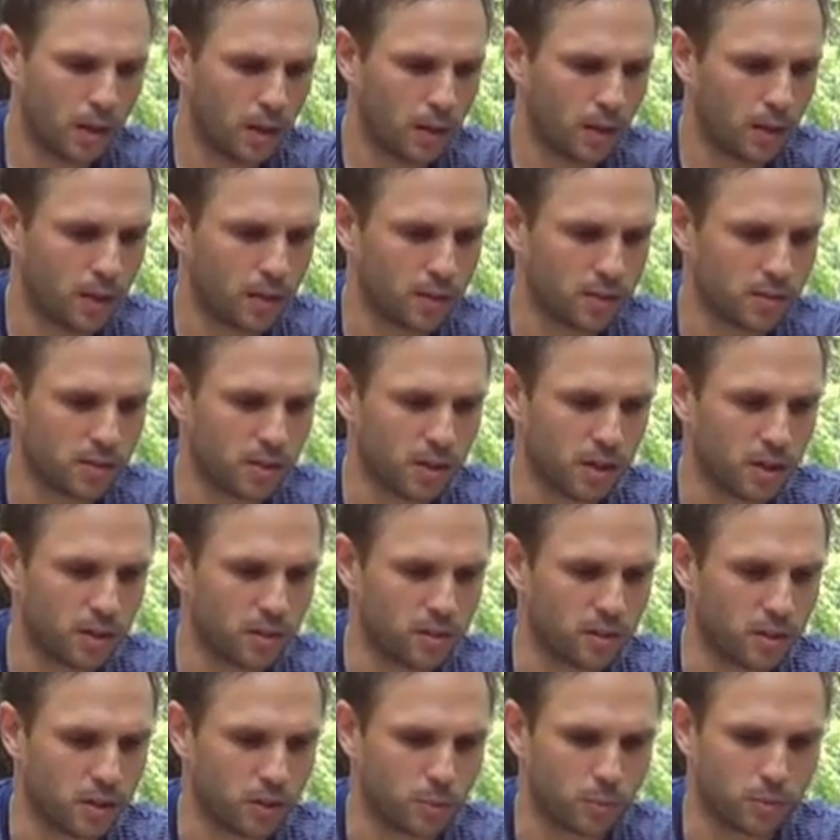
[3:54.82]
I
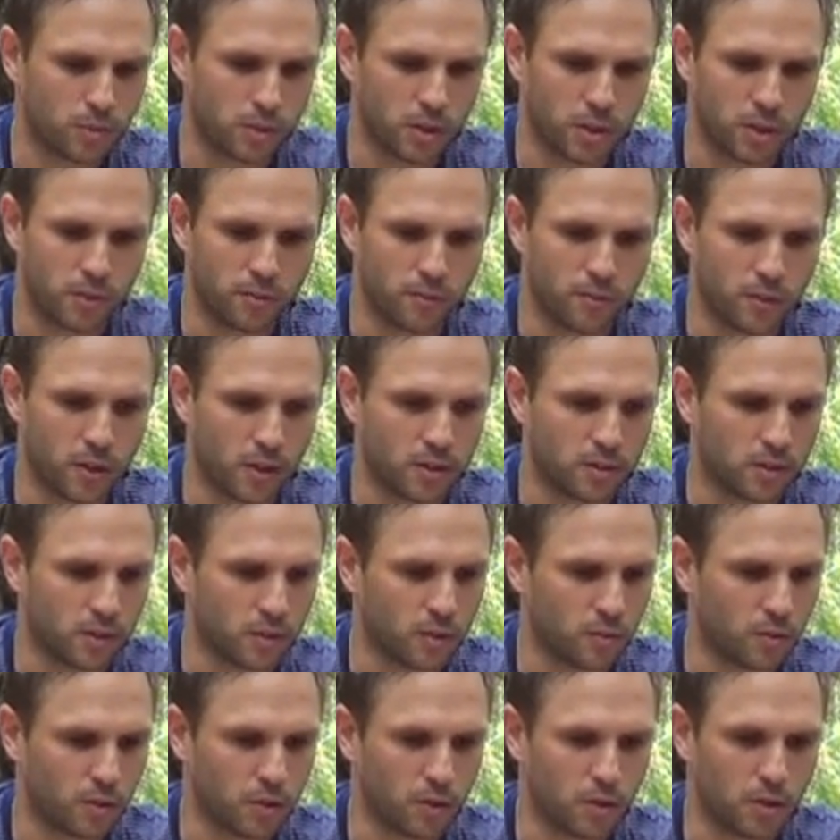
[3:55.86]
decided it was only fair to
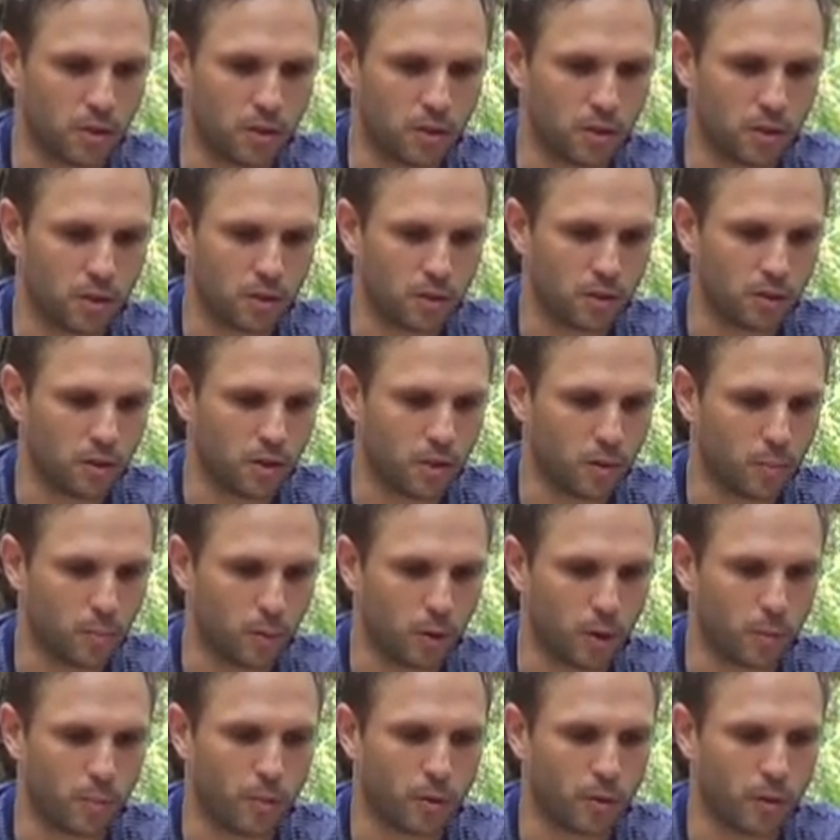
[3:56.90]
give it a
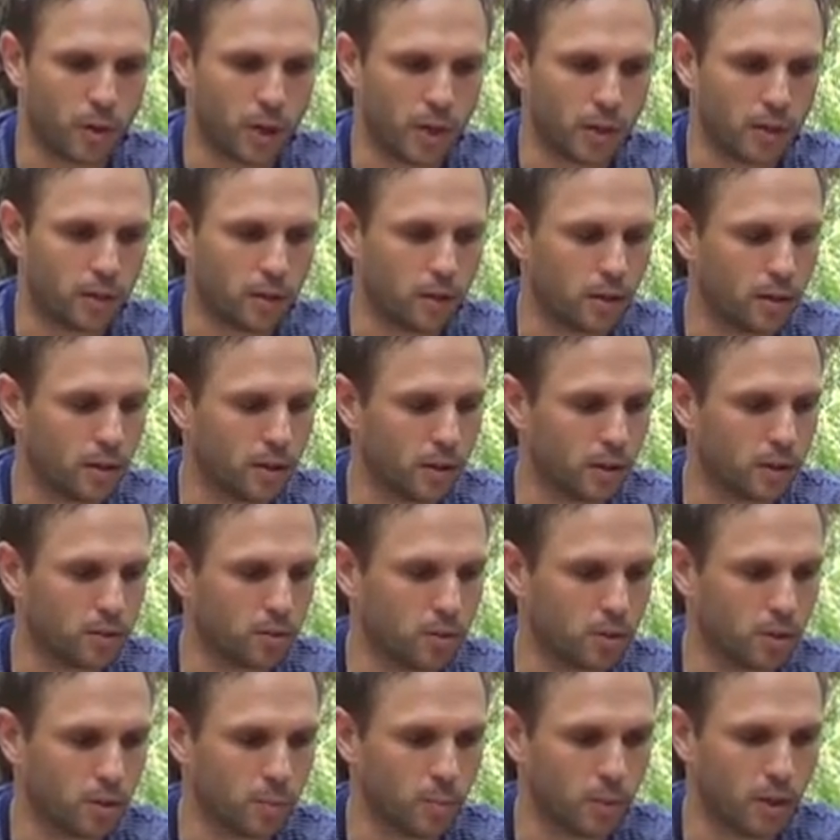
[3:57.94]
proper run, and I
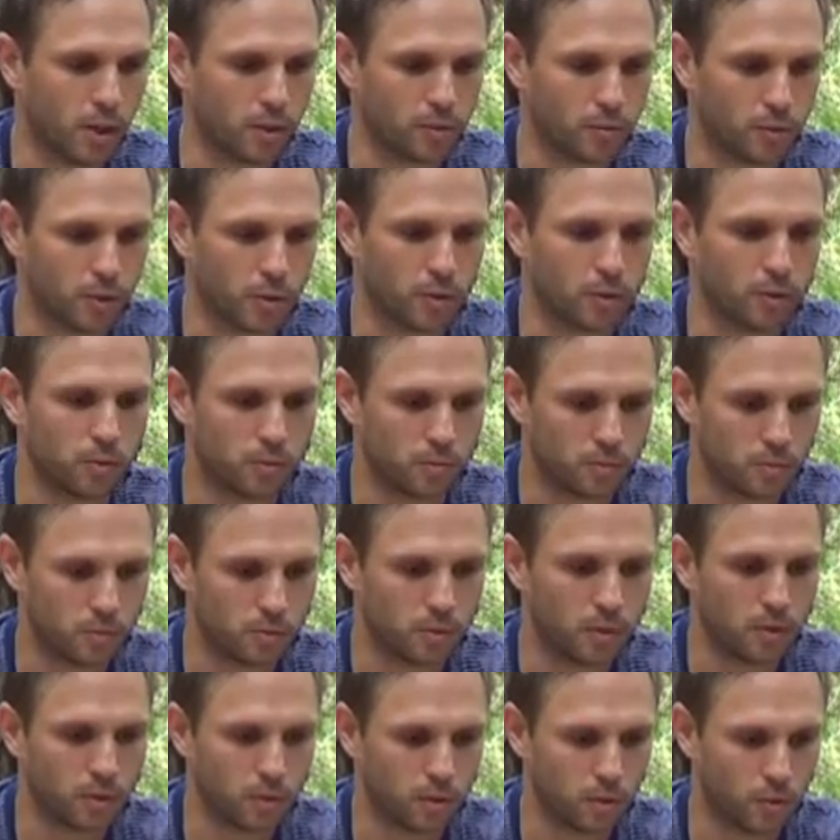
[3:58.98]
took them out for a
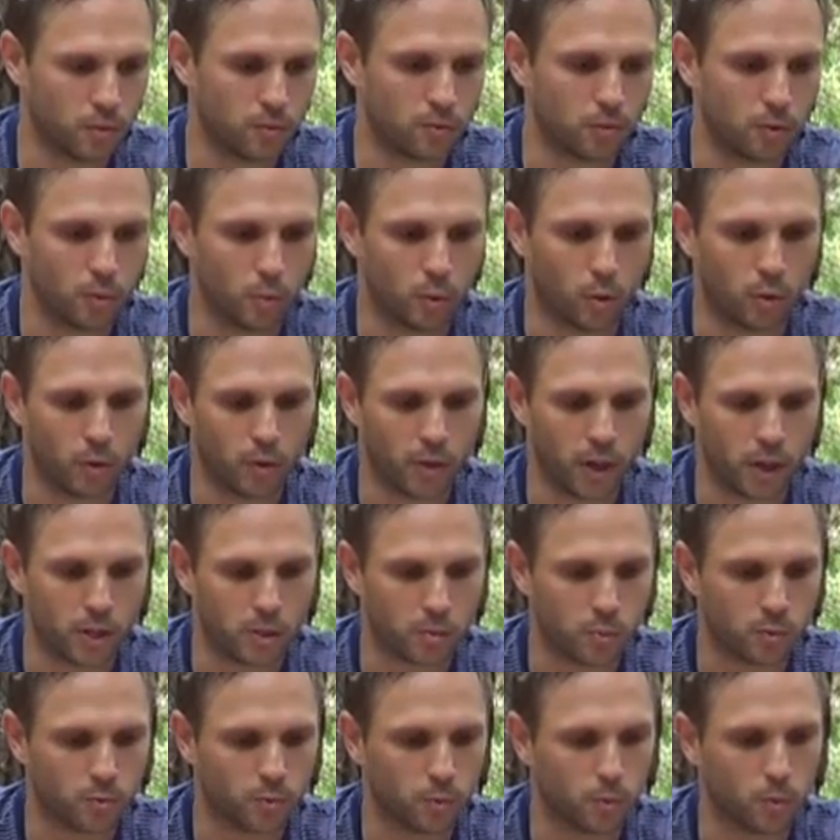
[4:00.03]
good few more
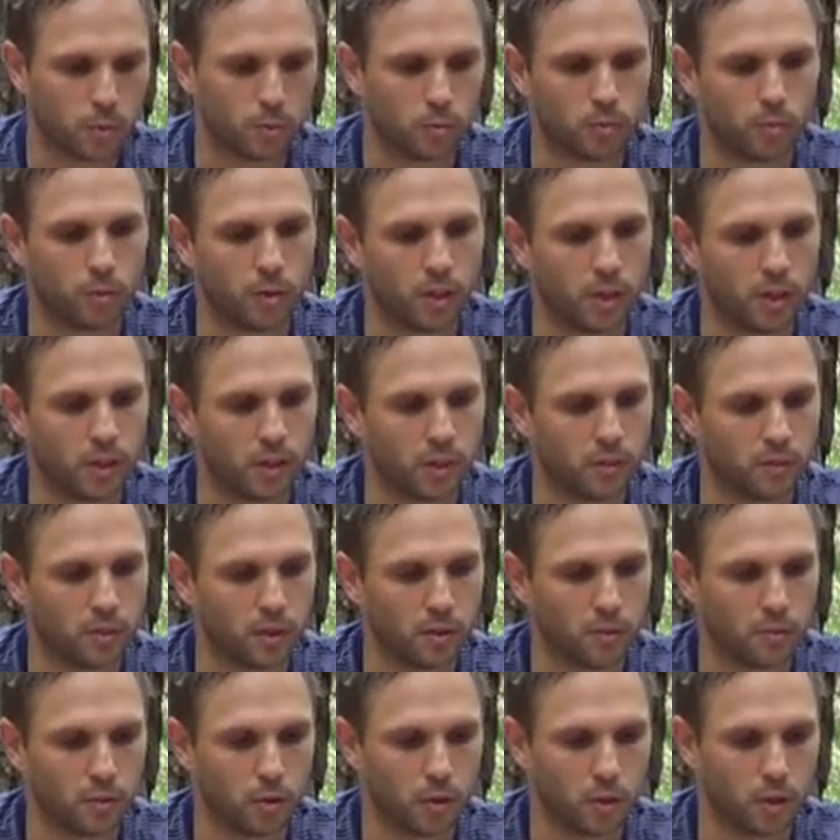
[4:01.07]
runs before really giving
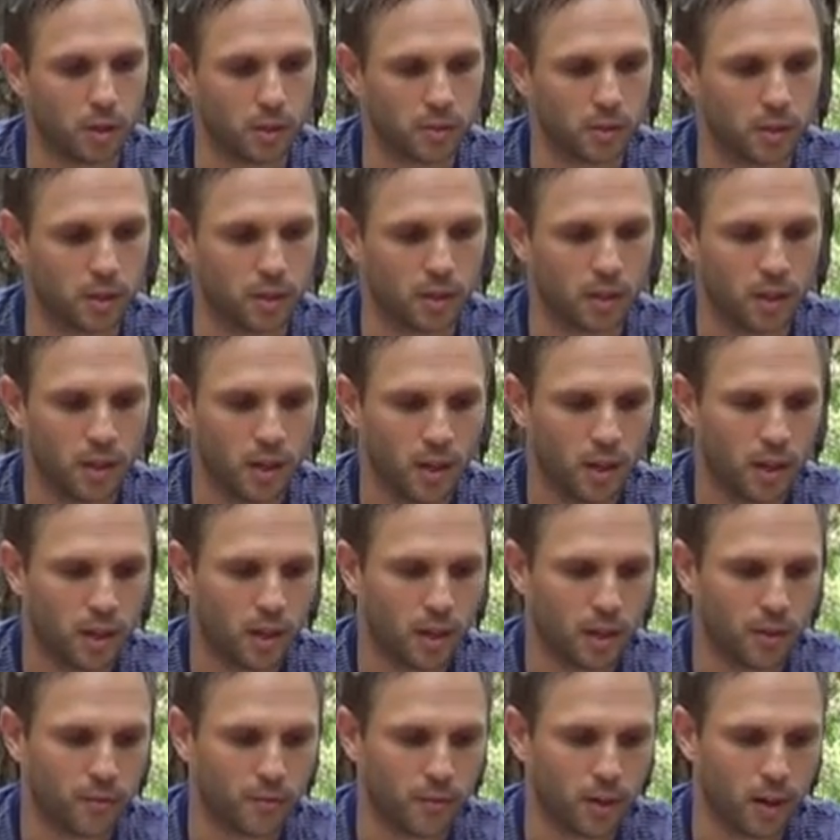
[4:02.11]
a verdict. And
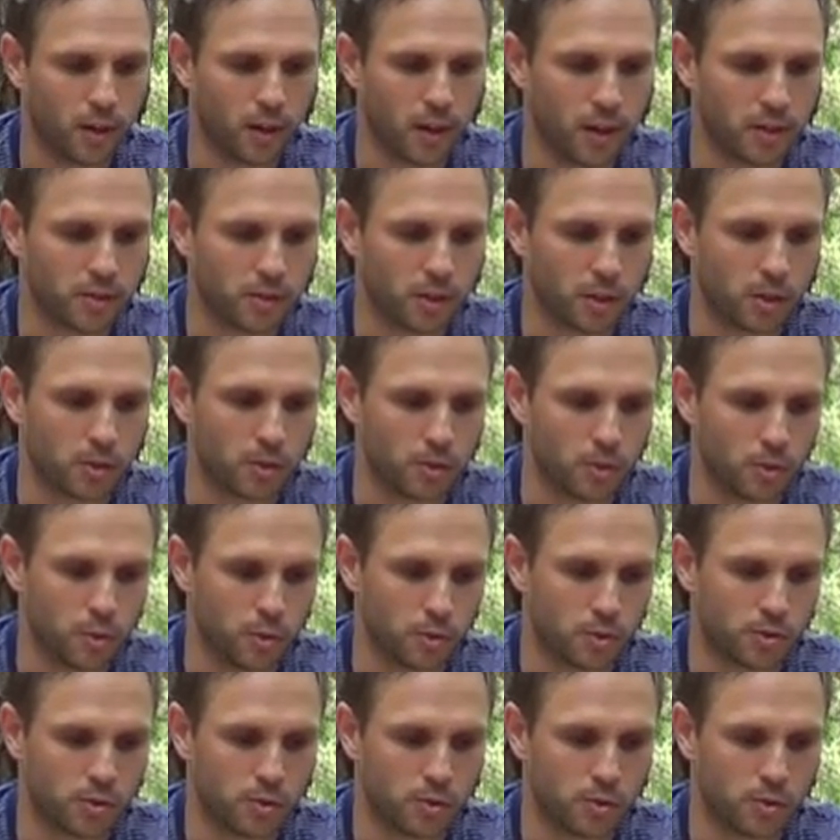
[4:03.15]
I found as I got used to